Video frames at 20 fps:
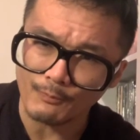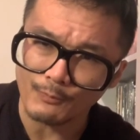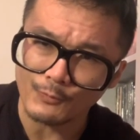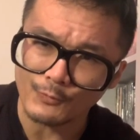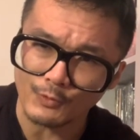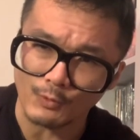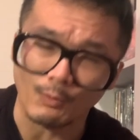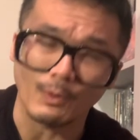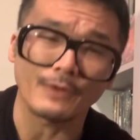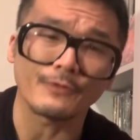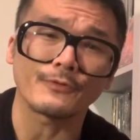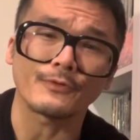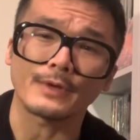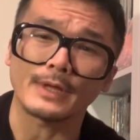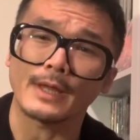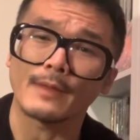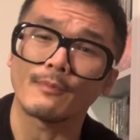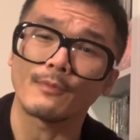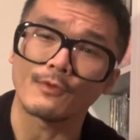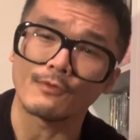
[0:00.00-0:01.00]
So once
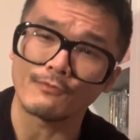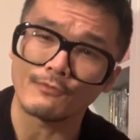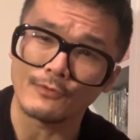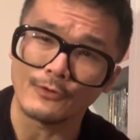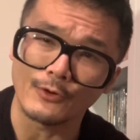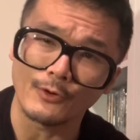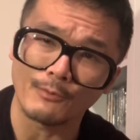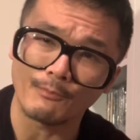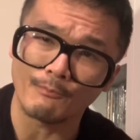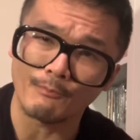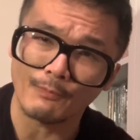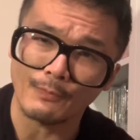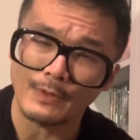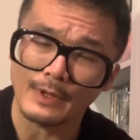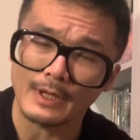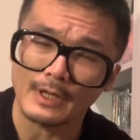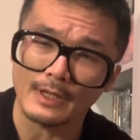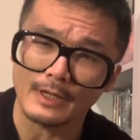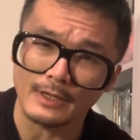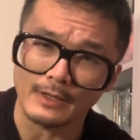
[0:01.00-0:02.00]
again, the film
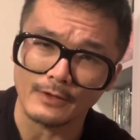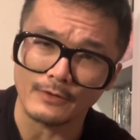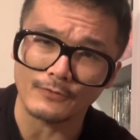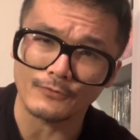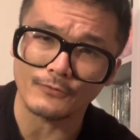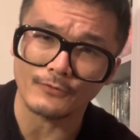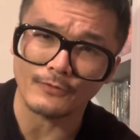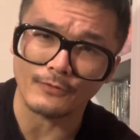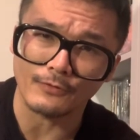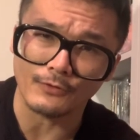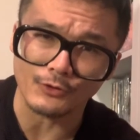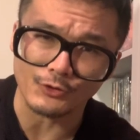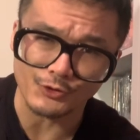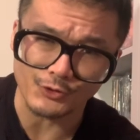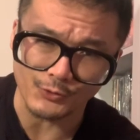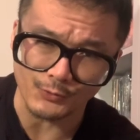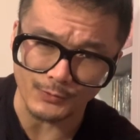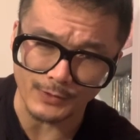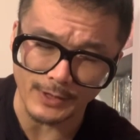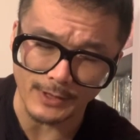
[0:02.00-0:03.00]
is The
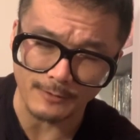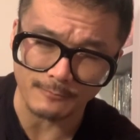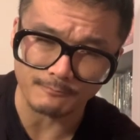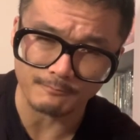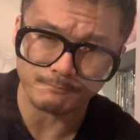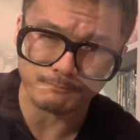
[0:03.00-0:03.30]
Shooting.